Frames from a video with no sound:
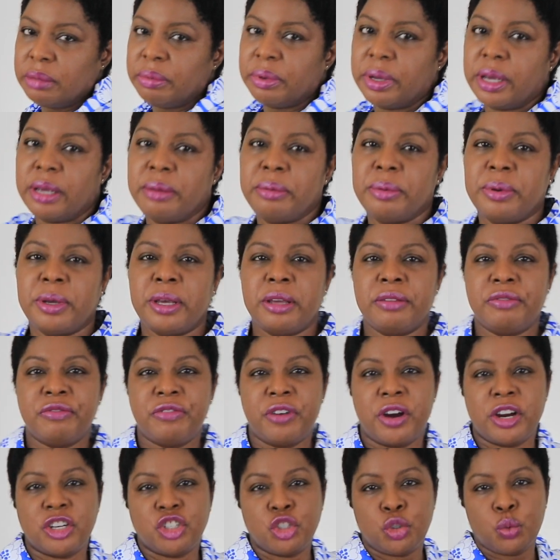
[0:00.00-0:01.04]
baby.
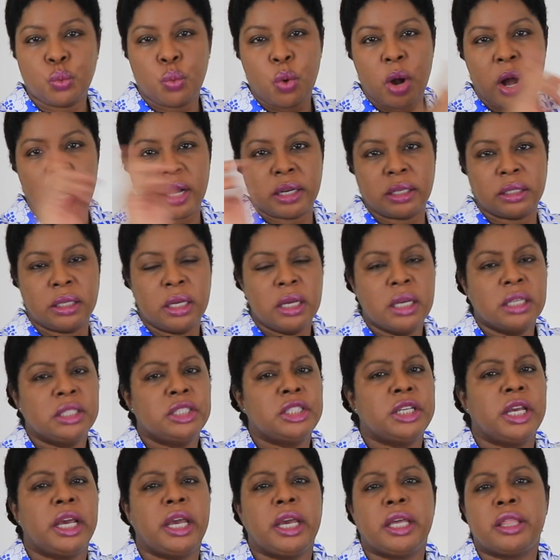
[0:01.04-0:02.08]
First one,
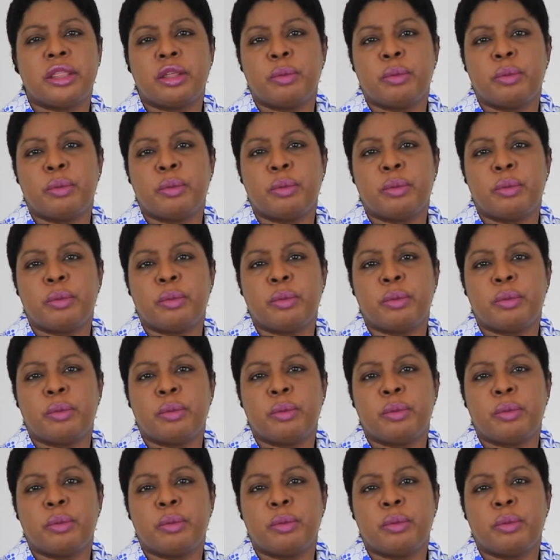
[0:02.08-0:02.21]
take